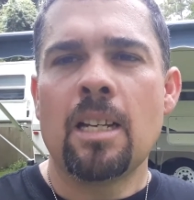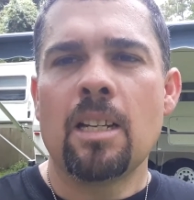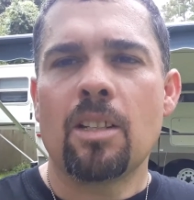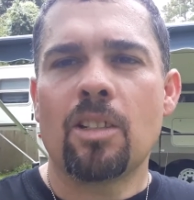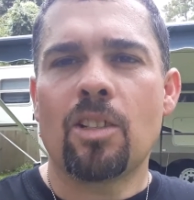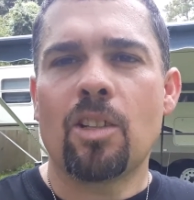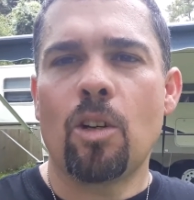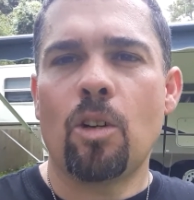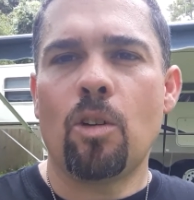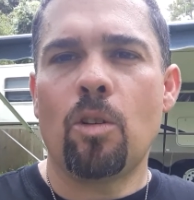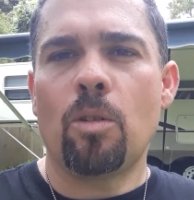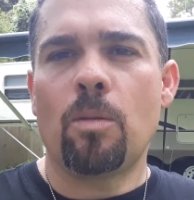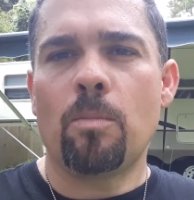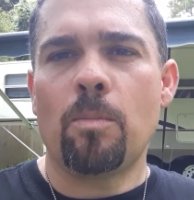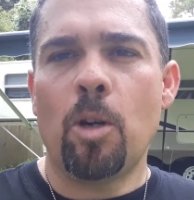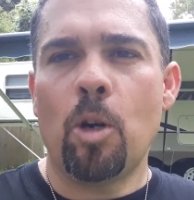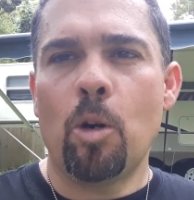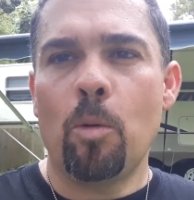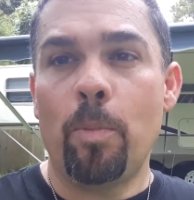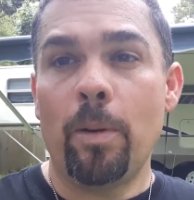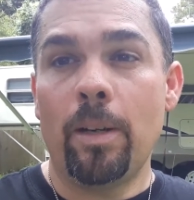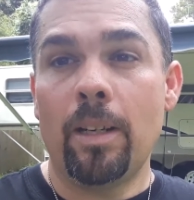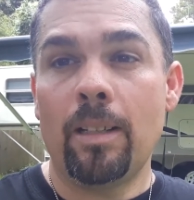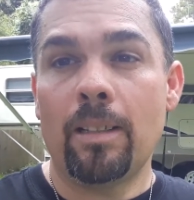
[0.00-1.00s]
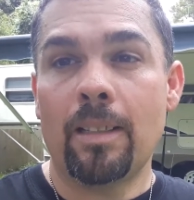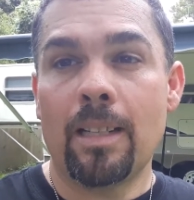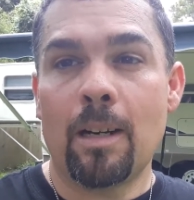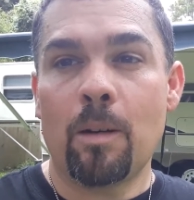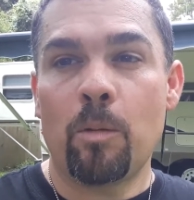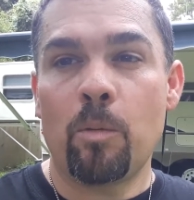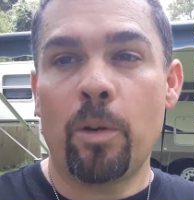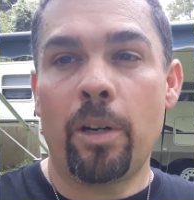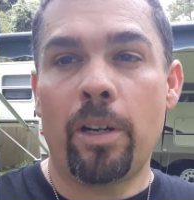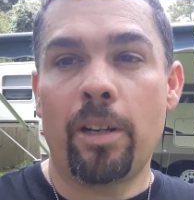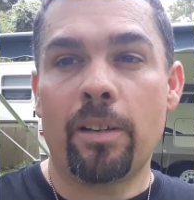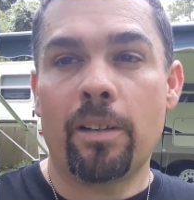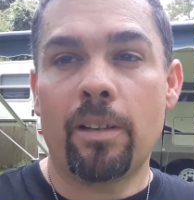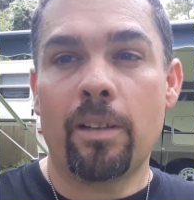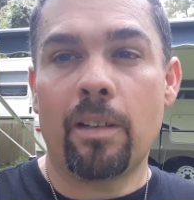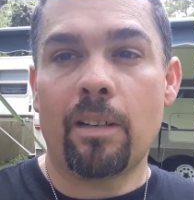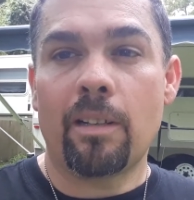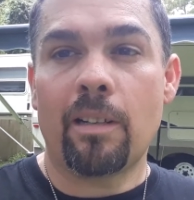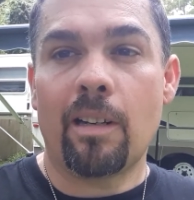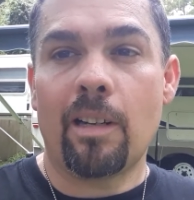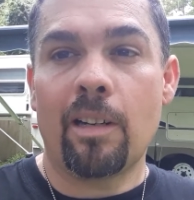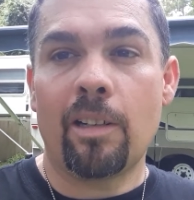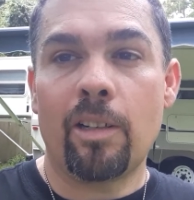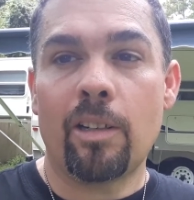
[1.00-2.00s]
so I'm hoping that
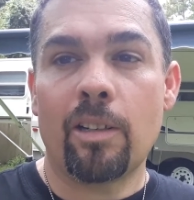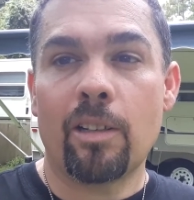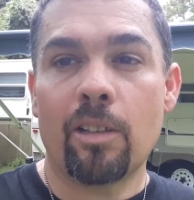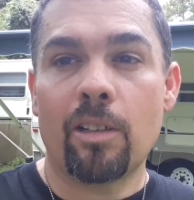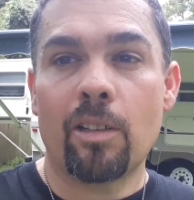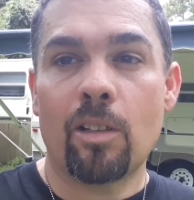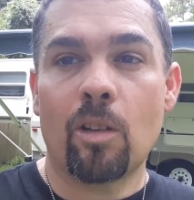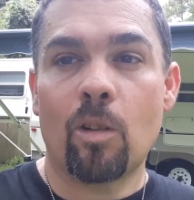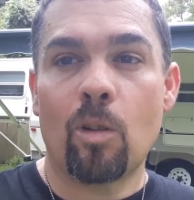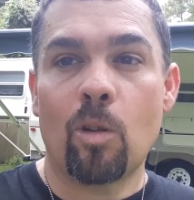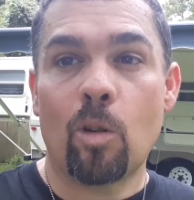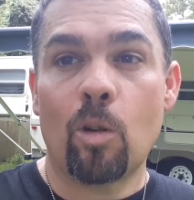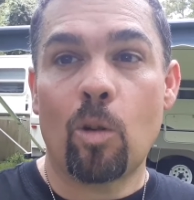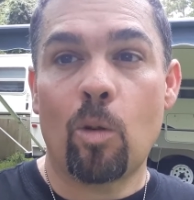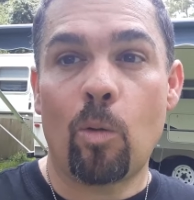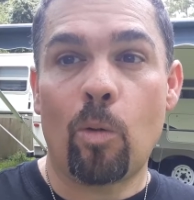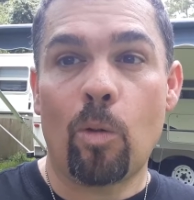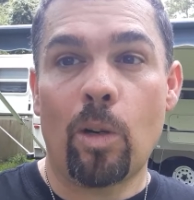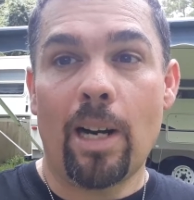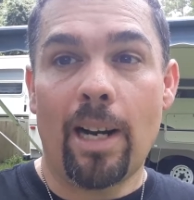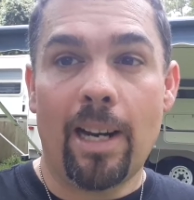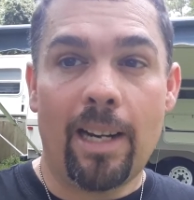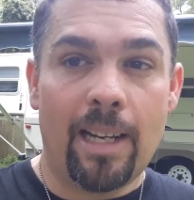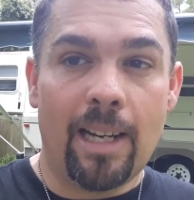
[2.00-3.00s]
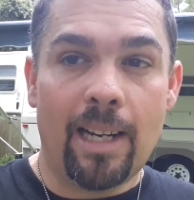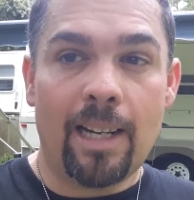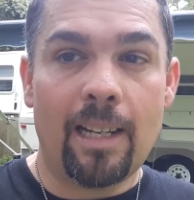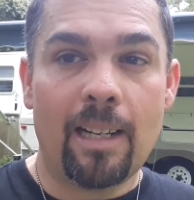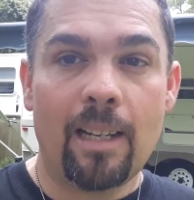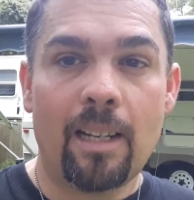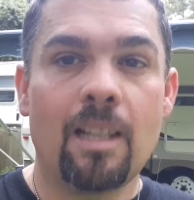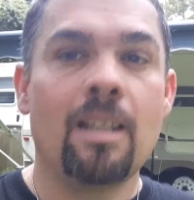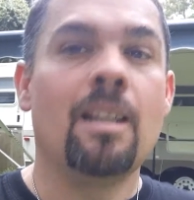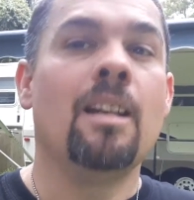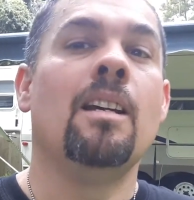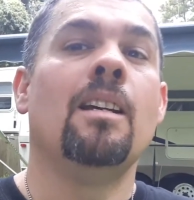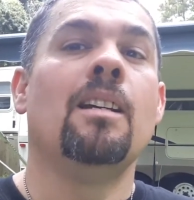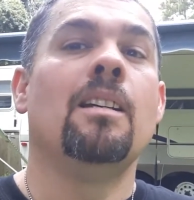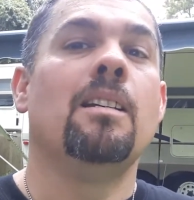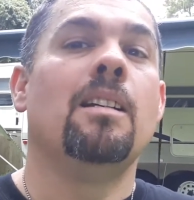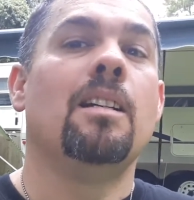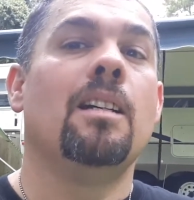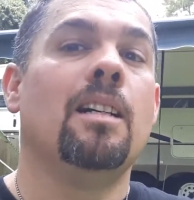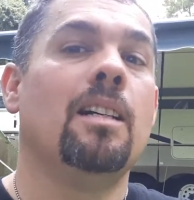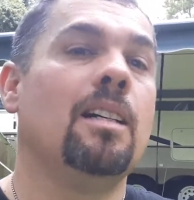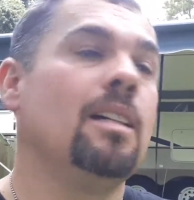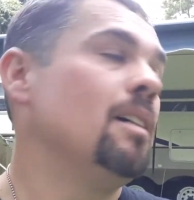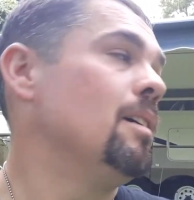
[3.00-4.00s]
we're under or right at,
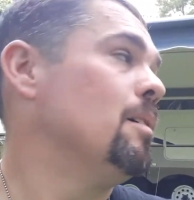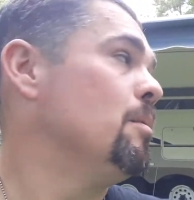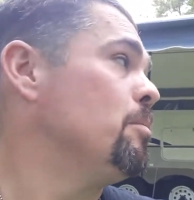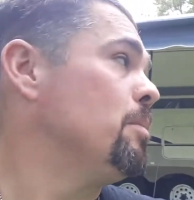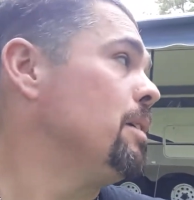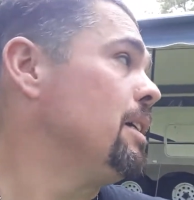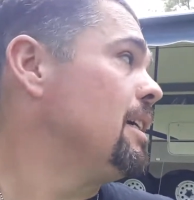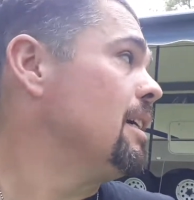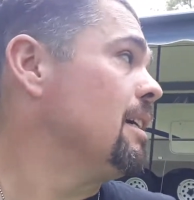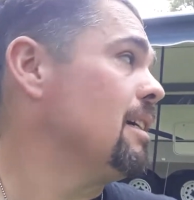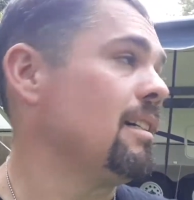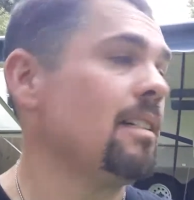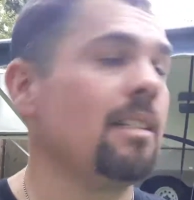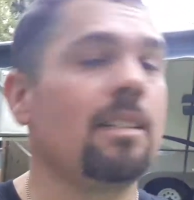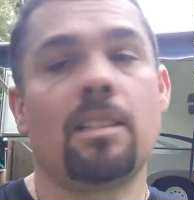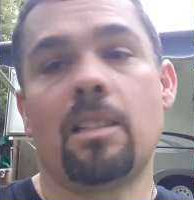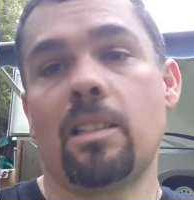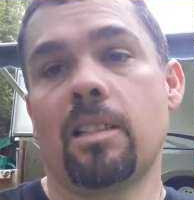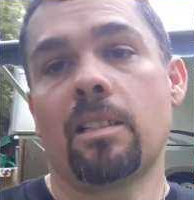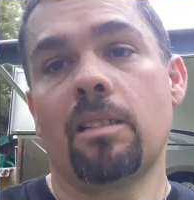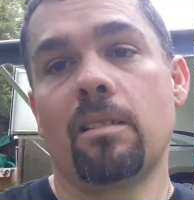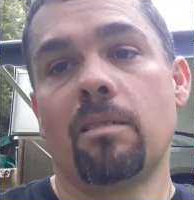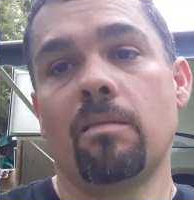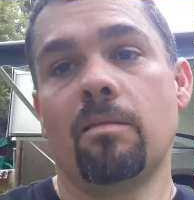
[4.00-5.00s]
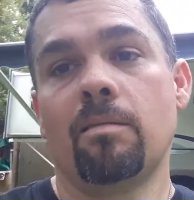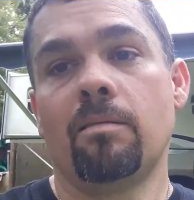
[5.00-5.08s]
because